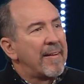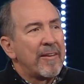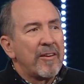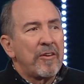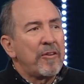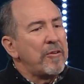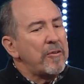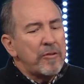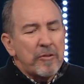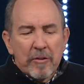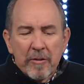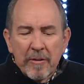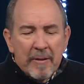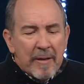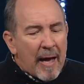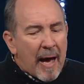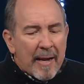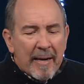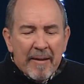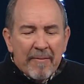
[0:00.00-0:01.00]
You should
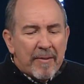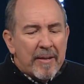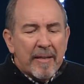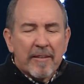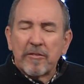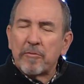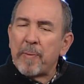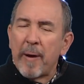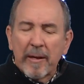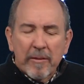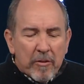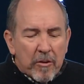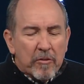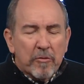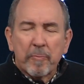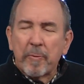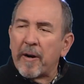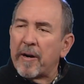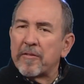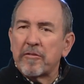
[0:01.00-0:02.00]
not even expect those
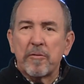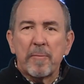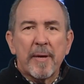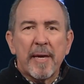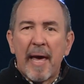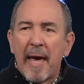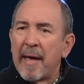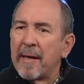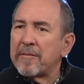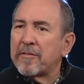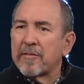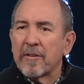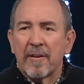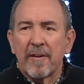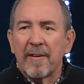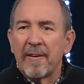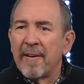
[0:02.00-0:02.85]
prayers to be answered.